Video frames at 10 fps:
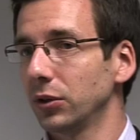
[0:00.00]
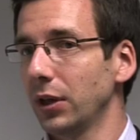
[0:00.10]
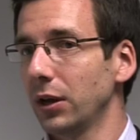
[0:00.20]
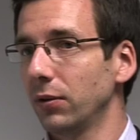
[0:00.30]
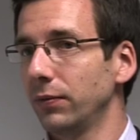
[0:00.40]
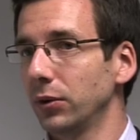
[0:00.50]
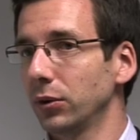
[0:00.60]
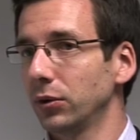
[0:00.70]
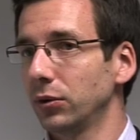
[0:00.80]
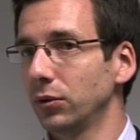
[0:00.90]
allow a
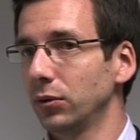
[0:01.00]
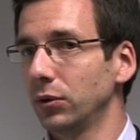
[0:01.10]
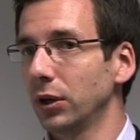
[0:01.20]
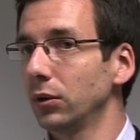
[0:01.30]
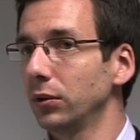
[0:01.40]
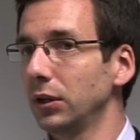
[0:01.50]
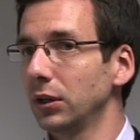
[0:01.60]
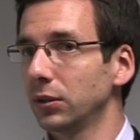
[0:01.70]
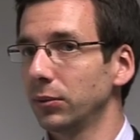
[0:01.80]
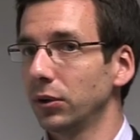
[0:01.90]
viewer to not only
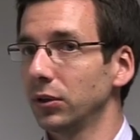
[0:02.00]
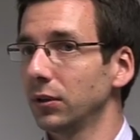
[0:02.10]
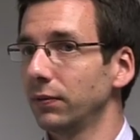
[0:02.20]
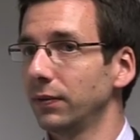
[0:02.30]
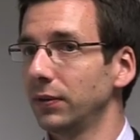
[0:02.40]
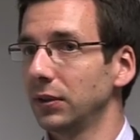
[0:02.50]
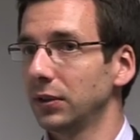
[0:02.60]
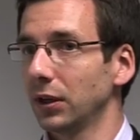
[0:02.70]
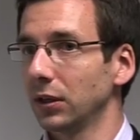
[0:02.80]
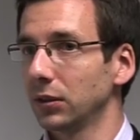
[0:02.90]
experience the
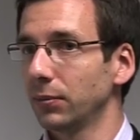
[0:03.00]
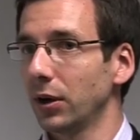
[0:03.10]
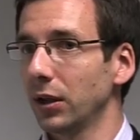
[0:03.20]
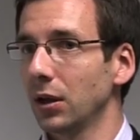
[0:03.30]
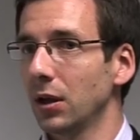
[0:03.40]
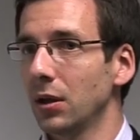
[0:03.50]
15-second spot,